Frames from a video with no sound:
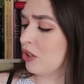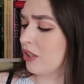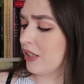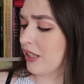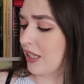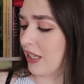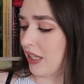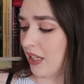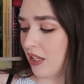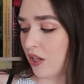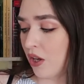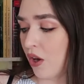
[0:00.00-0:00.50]

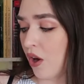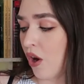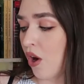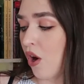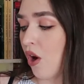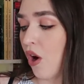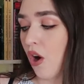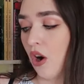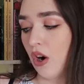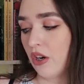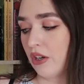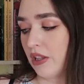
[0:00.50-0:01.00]
looking,
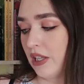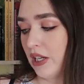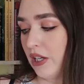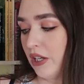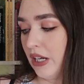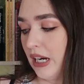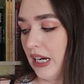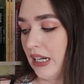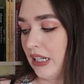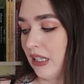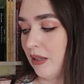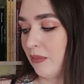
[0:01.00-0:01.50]
are there
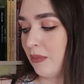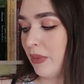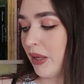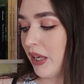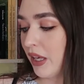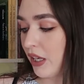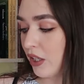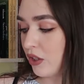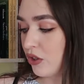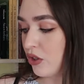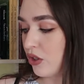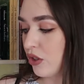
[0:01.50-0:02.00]
any
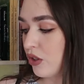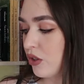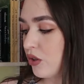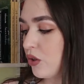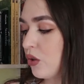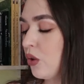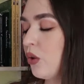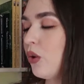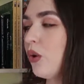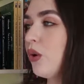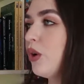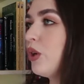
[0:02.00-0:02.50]
pictures
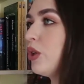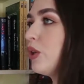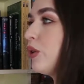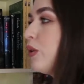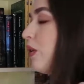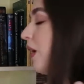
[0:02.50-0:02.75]
or